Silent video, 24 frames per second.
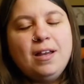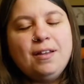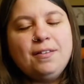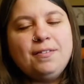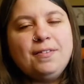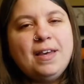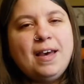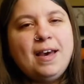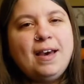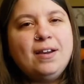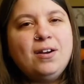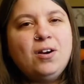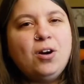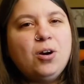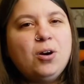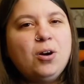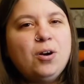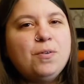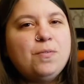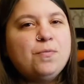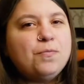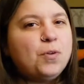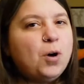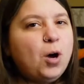that
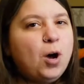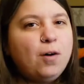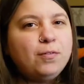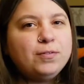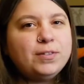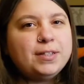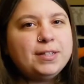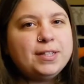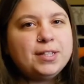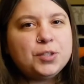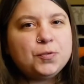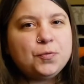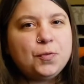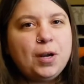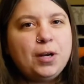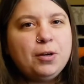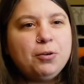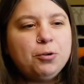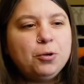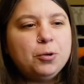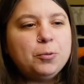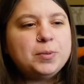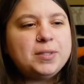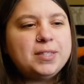are involved in this friend
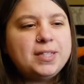group